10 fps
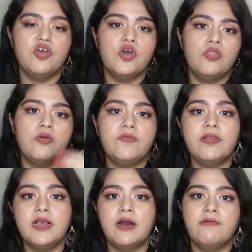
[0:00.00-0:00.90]
so it will
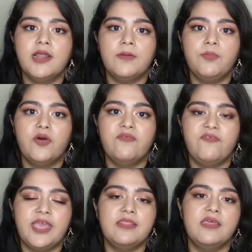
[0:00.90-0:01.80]
cover up your
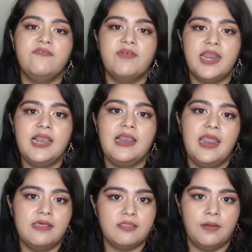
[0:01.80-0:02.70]
face in very
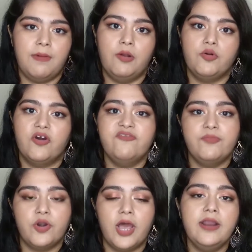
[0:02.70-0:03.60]
less amount of
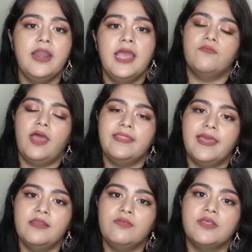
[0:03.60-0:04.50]
product, and
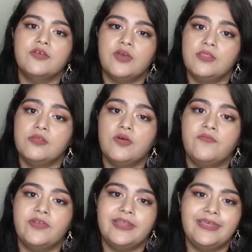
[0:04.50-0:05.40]
that's why the chances of
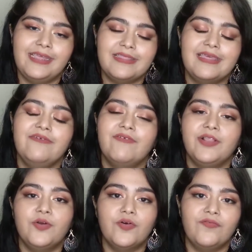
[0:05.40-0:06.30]
it creasing will
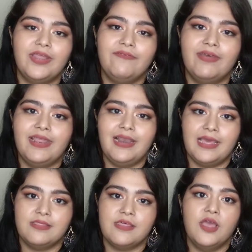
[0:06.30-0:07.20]
go very less.
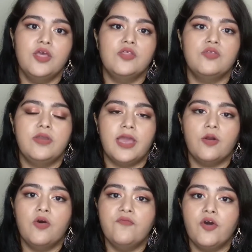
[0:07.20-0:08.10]
So yeah,
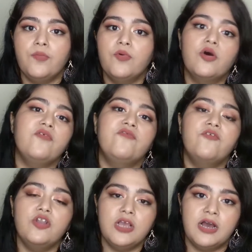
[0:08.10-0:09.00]
go for more
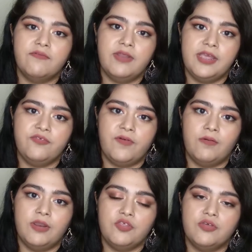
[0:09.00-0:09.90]
full coverage
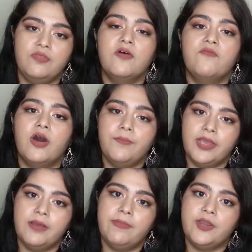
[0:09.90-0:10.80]
foundations for
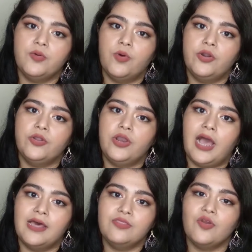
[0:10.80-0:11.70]
makeup that you want to
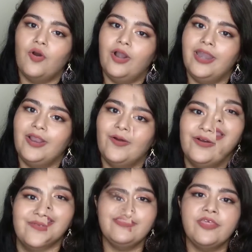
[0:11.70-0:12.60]
last all day long.
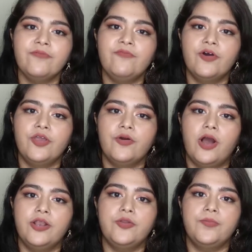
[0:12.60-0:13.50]
My next tip for you
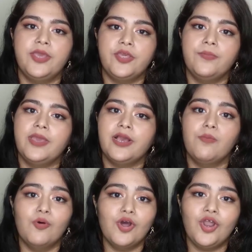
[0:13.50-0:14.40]
all to make your
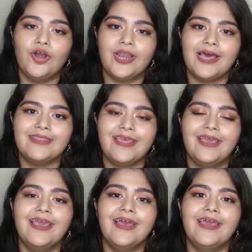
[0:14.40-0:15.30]
makeup more long
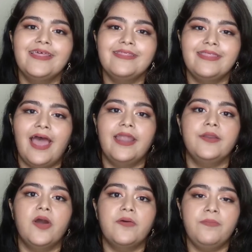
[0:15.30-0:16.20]
lasting is
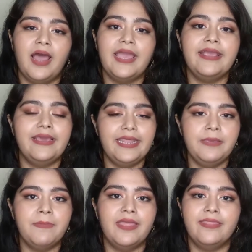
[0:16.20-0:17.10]
that apply
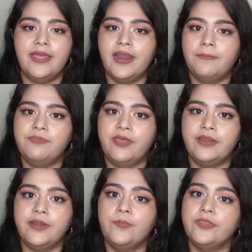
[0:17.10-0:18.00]
cream and then
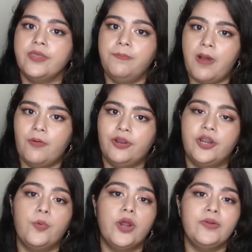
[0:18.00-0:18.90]
upset it with the powder.
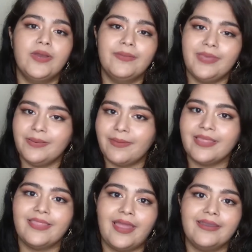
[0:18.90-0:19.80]
Now what do I mean
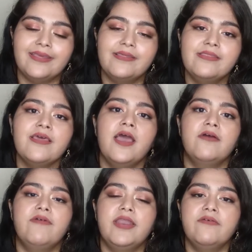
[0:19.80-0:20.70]
by that is,
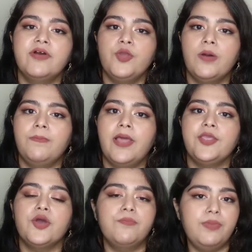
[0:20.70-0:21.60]
whenever you're
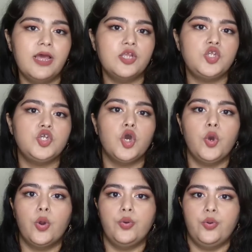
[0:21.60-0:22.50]
applying your blush, your
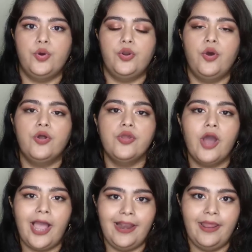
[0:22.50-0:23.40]
contour or
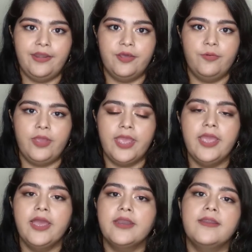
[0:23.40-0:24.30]
your highlighter,
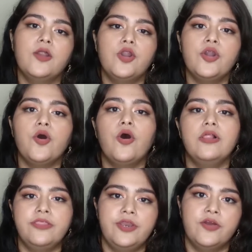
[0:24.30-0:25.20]
okay? Now not
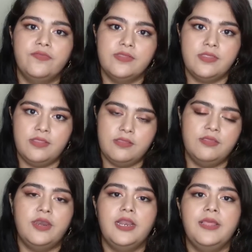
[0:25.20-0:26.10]
all 3 of this
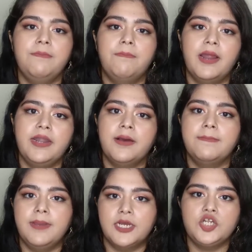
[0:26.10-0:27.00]
necessarily, but
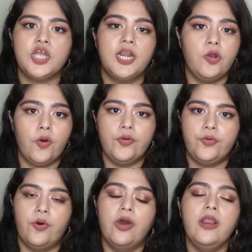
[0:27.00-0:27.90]
a blush and a
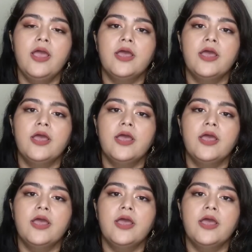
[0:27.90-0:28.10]
contour,